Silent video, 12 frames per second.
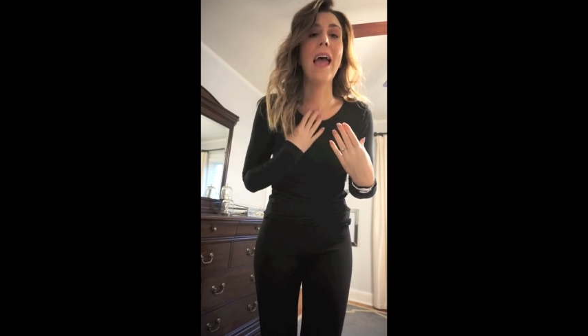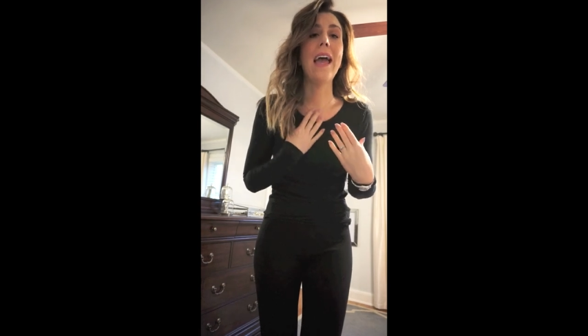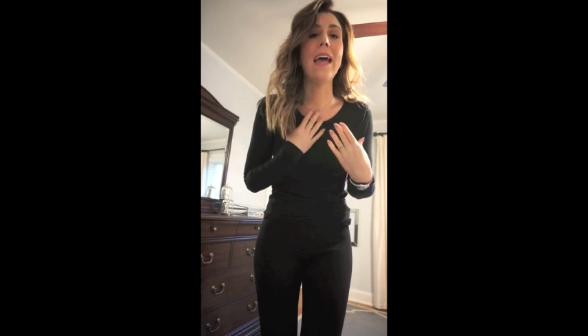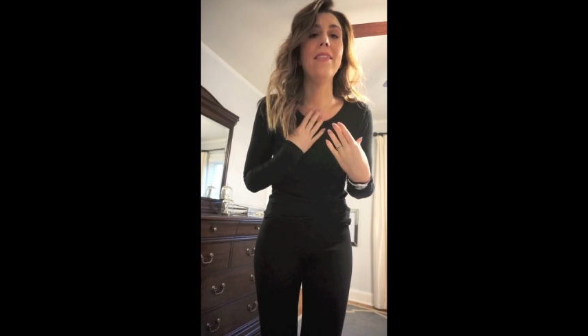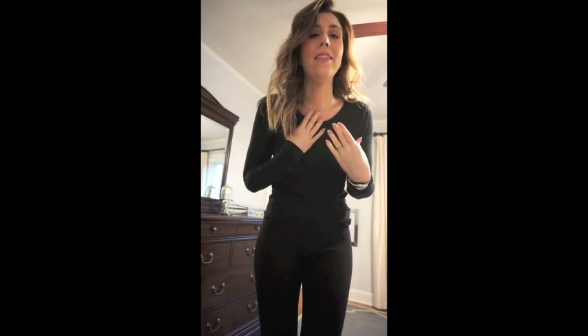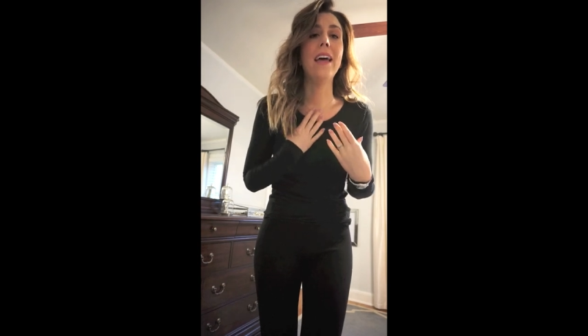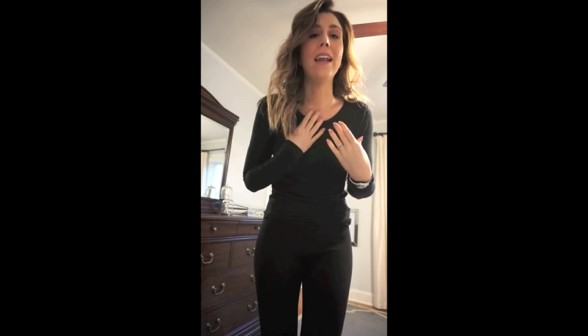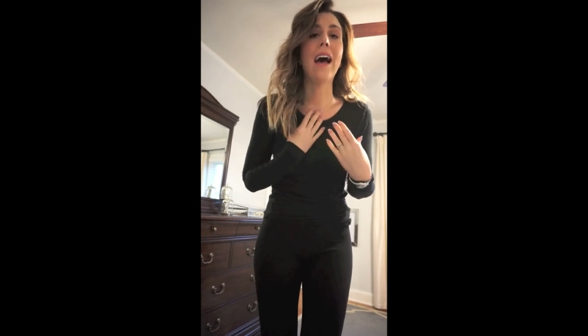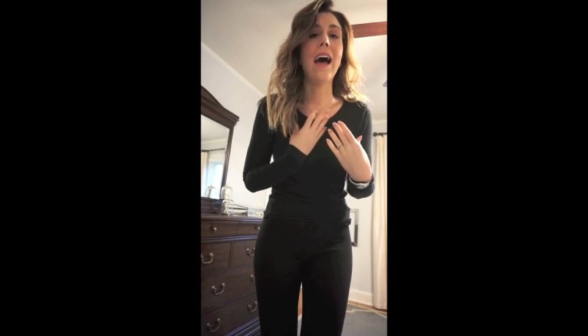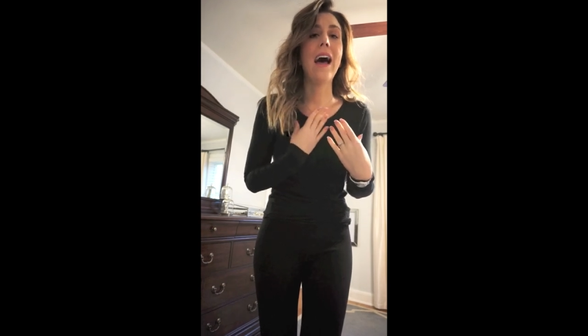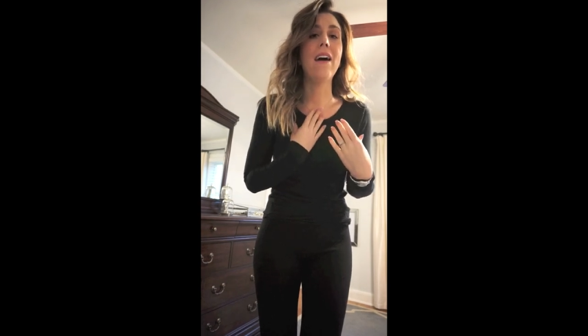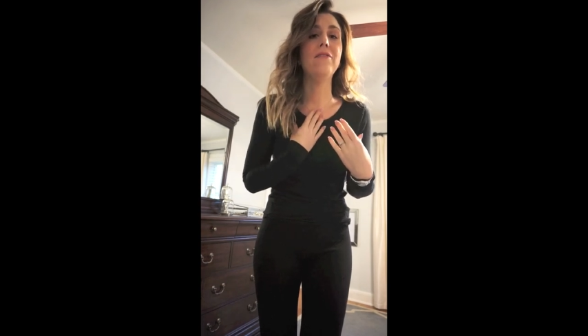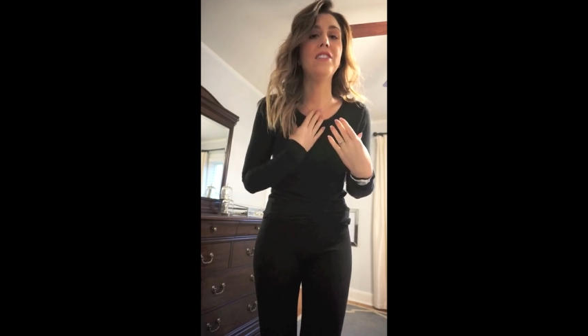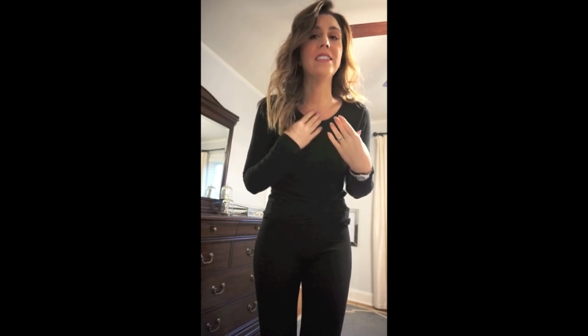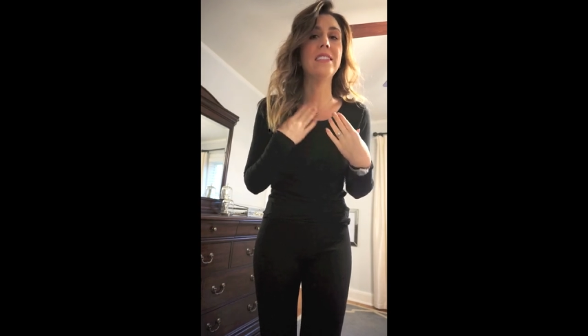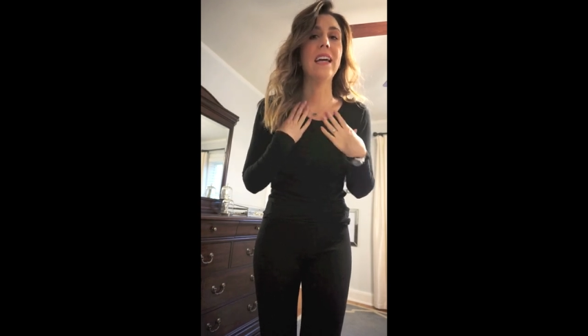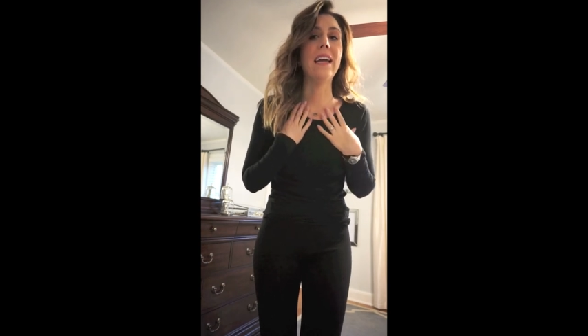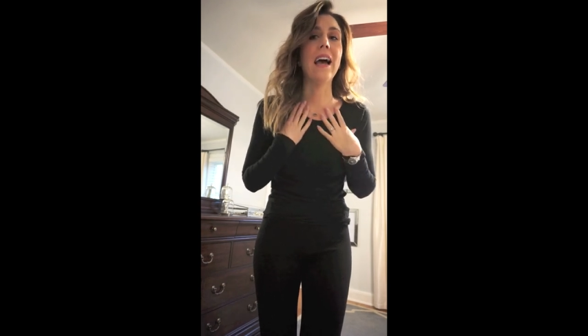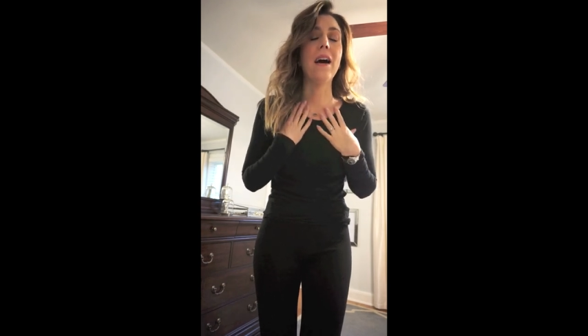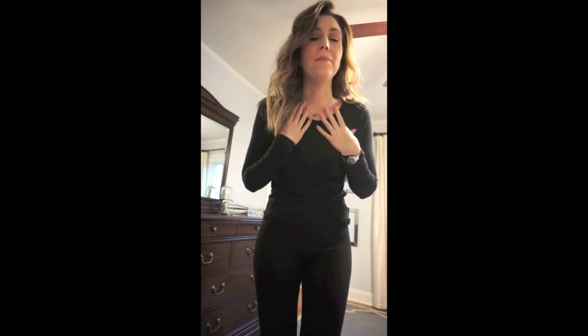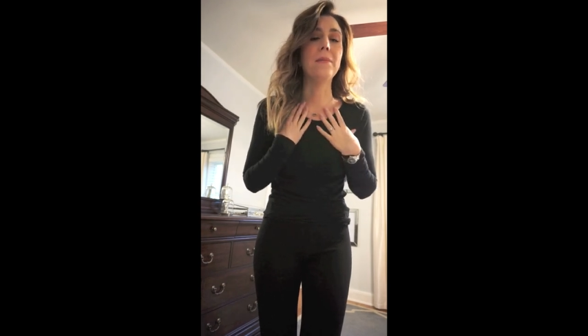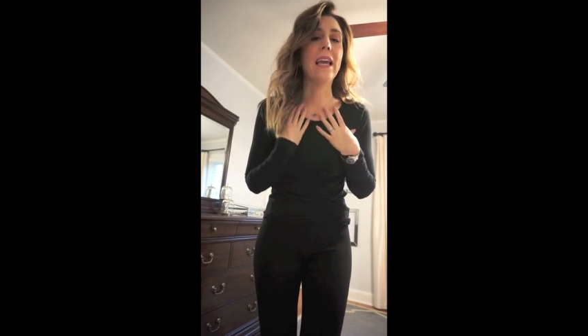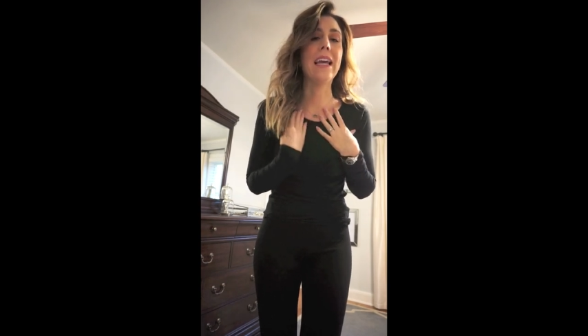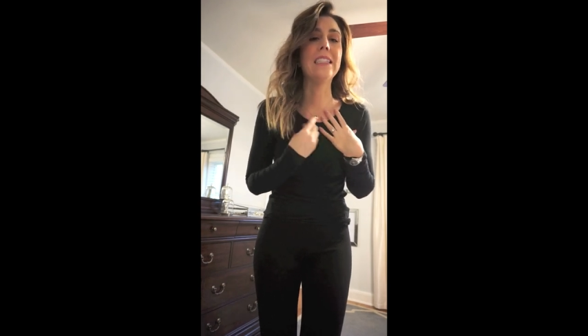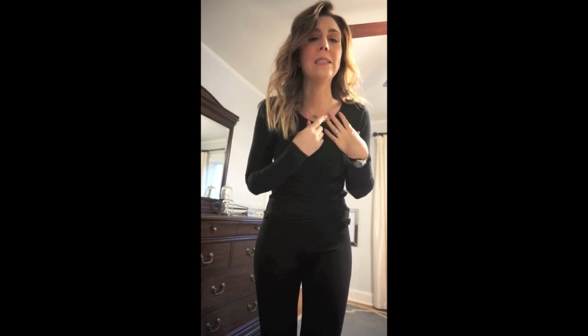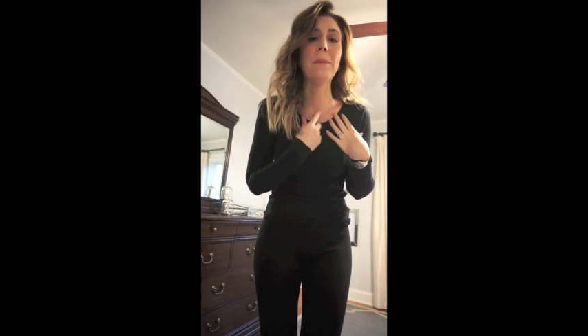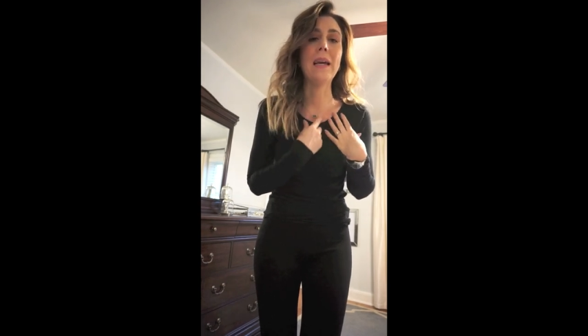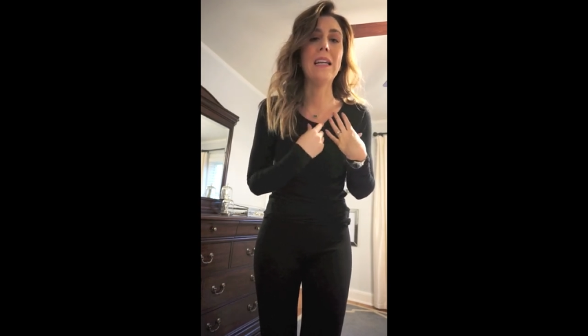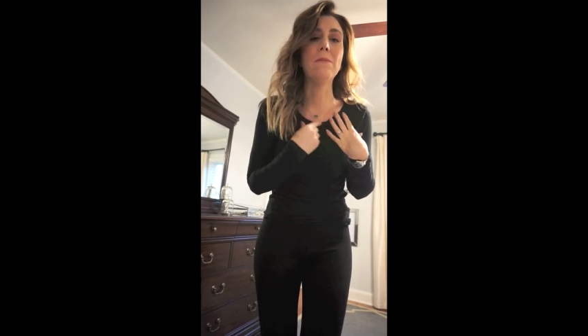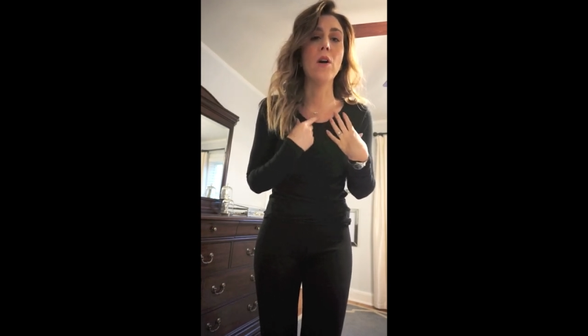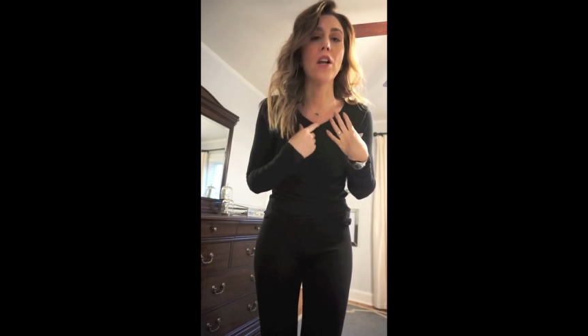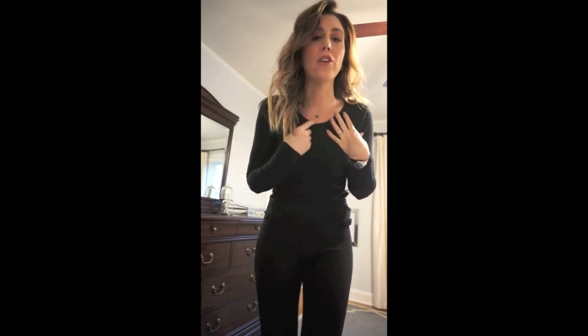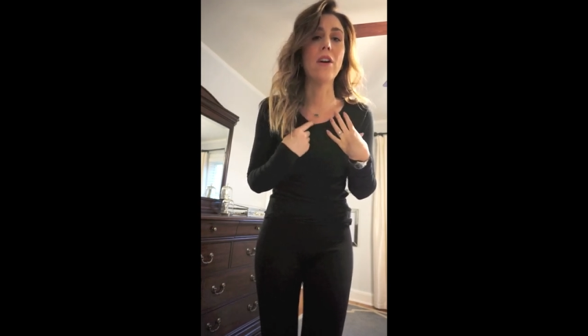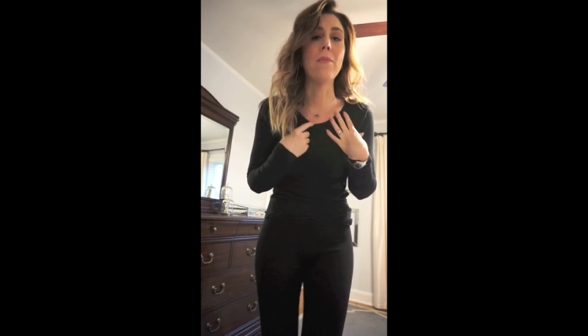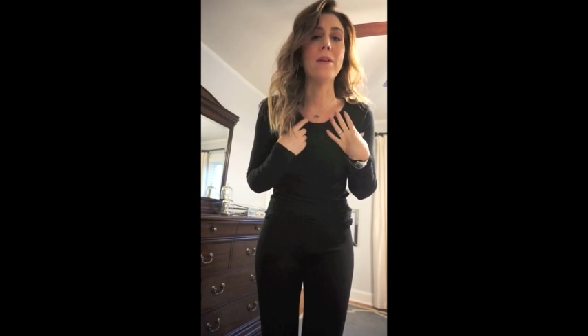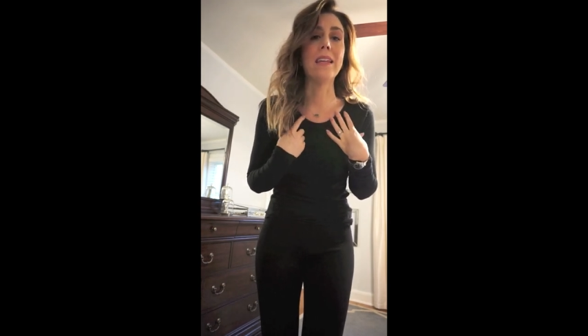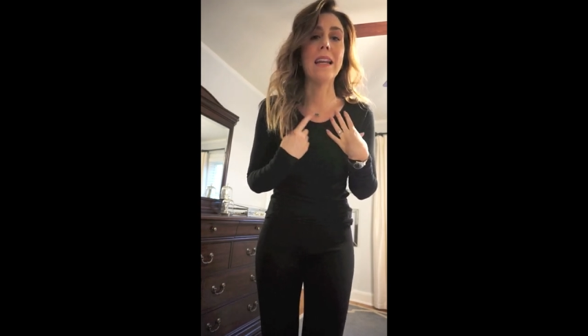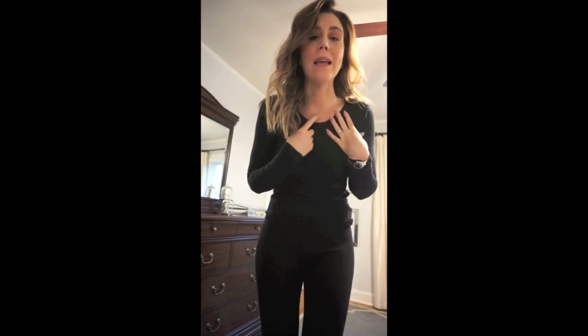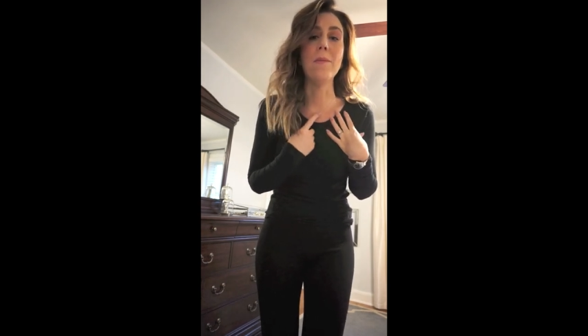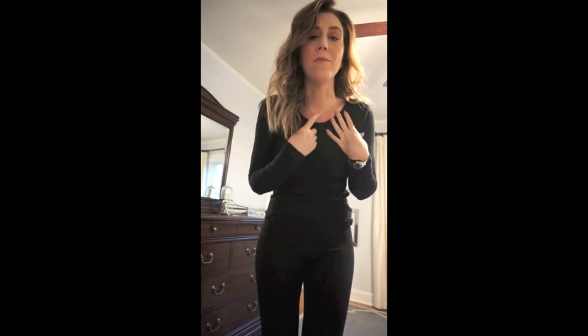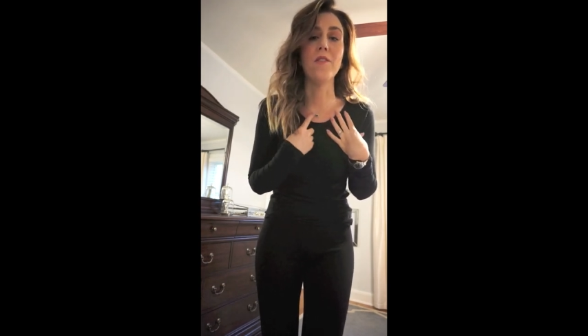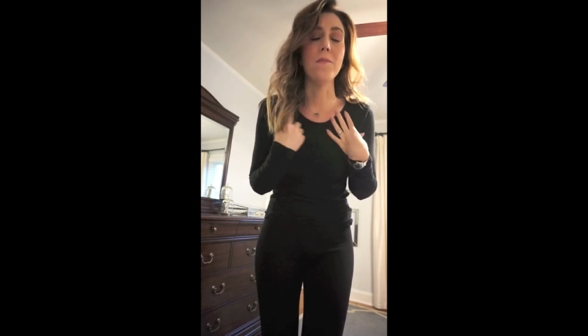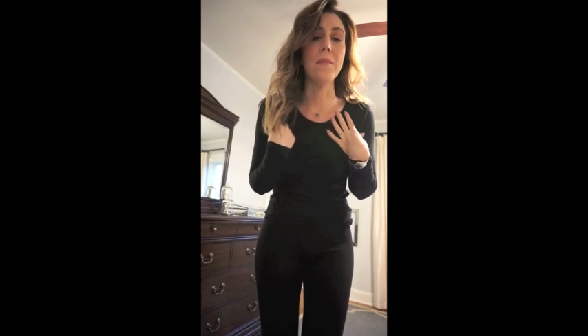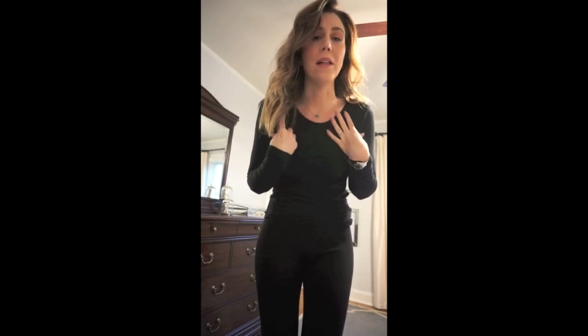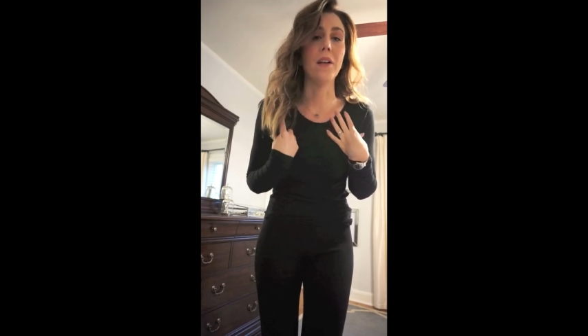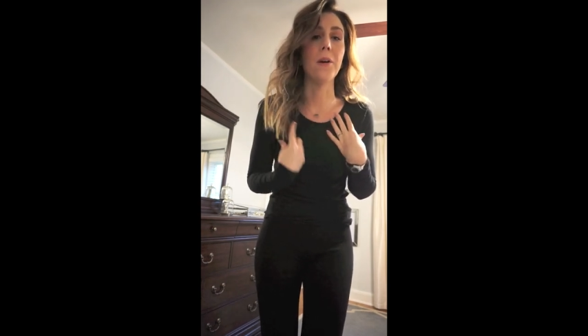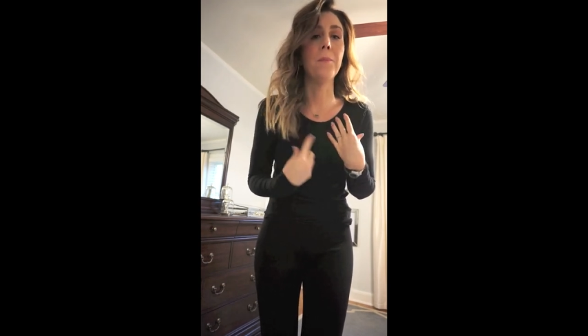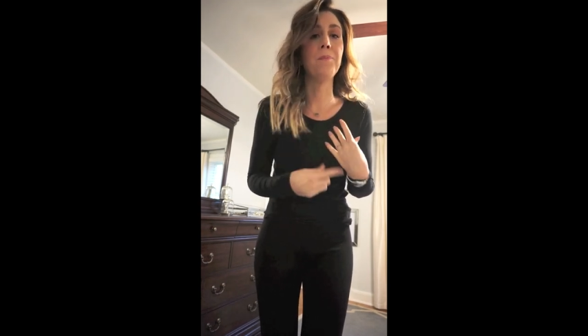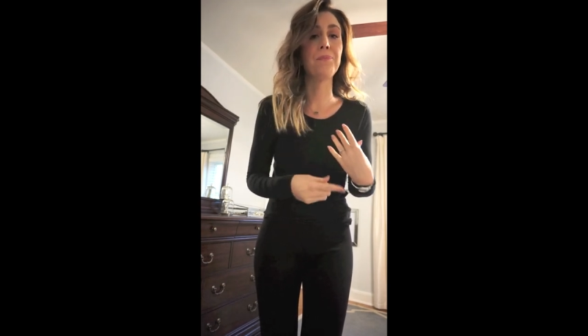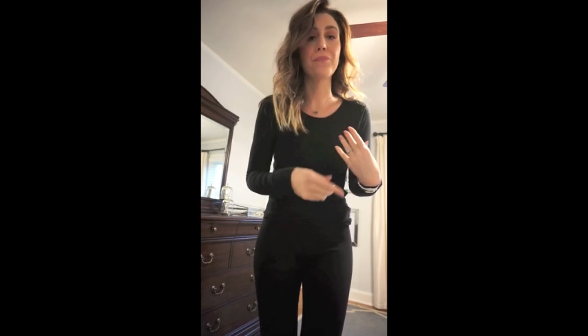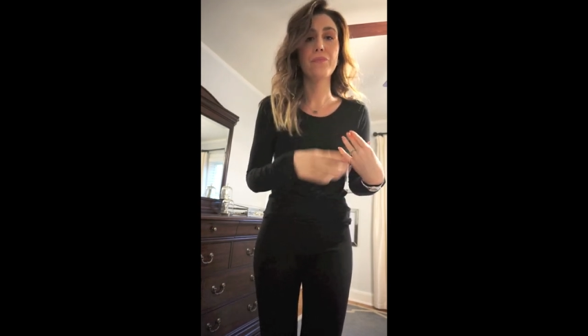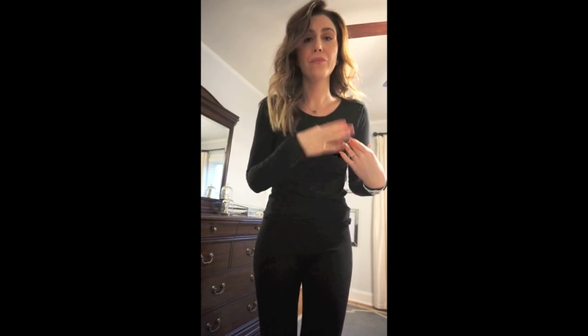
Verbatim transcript: And then I have just a um, Kate Spade monogram with an M for Miller.